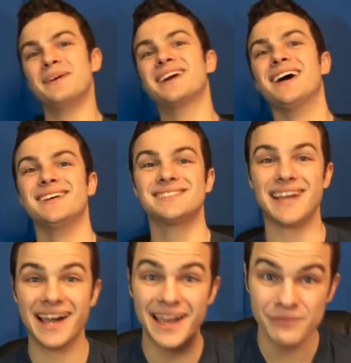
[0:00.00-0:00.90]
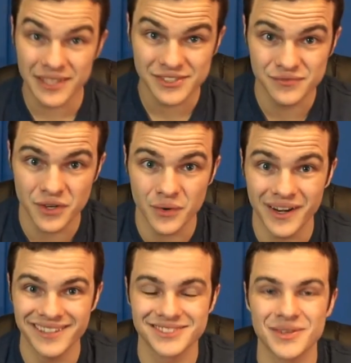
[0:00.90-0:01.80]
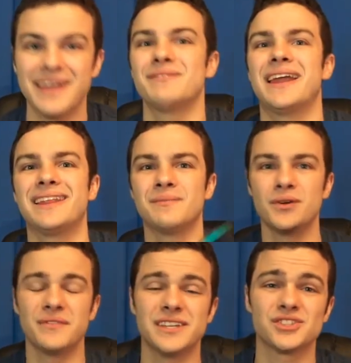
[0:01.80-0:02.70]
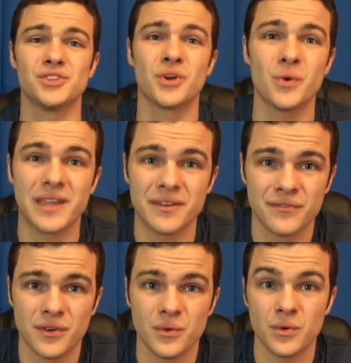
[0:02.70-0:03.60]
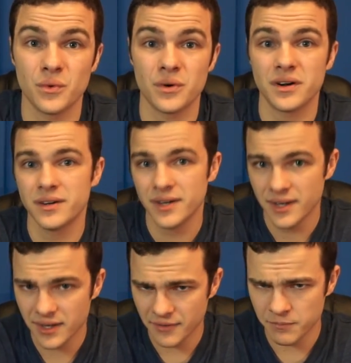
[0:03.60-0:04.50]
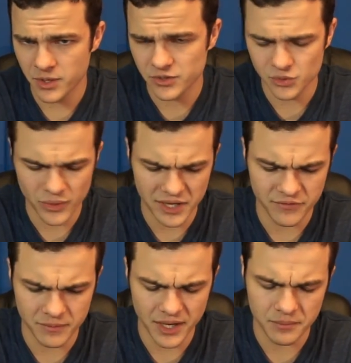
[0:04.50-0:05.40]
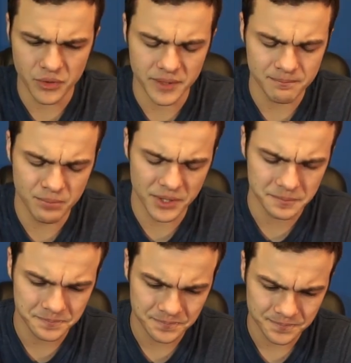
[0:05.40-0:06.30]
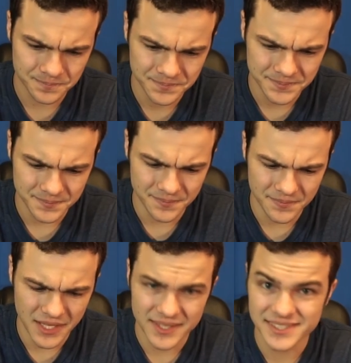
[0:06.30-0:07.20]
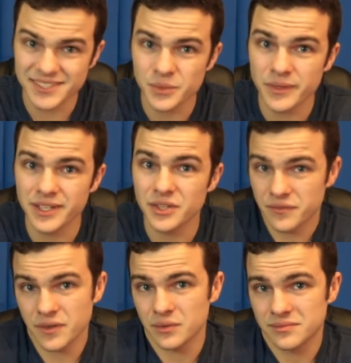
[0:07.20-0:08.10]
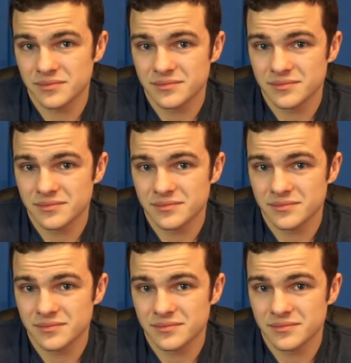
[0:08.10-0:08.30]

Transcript: because I have this phone, and so I haven't had the motivation to go get a phone or been also waiting for my upgrade. But this is a really good phone.